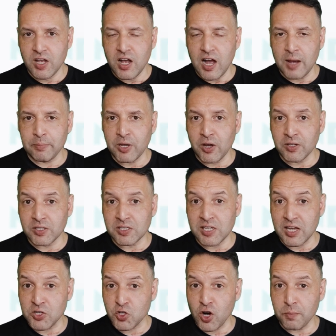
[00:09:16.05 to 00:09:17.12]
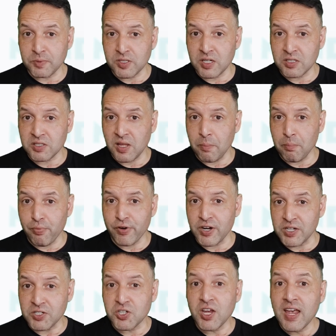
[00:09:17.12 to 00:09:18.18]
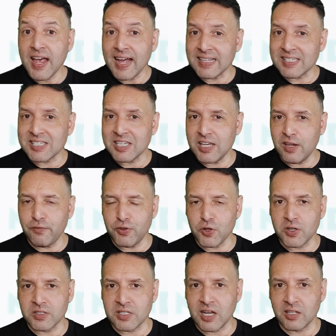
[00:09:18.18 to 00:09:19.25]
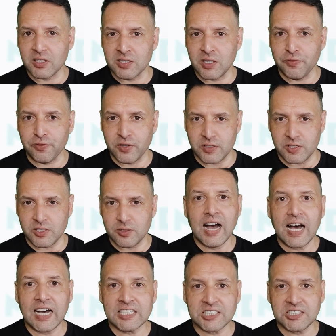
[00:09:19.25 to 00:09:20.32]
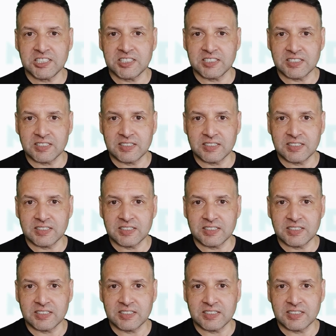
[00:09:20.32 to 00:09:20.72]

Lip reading: I'm going to say chopsticks, then bridge, and see if you can tell the difference. Hashi,